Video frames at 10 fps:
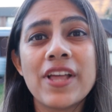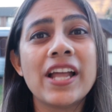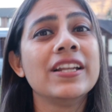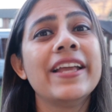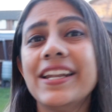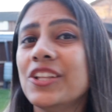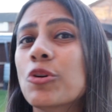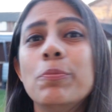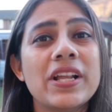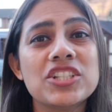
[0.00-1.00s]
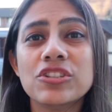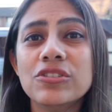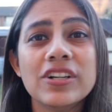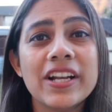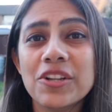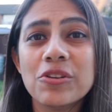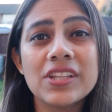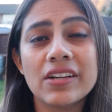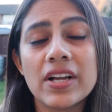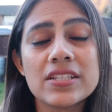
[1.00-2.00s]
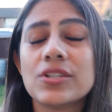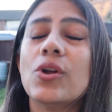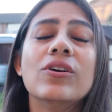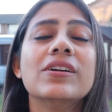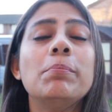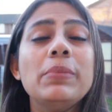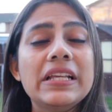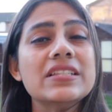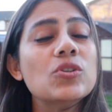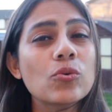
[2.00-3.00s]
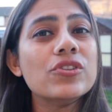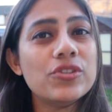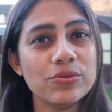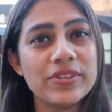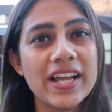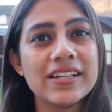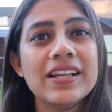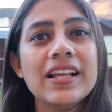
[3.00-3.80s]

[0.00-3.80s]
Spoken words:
that and getting your pressure cooker and your tawas wrong. Please don't do that.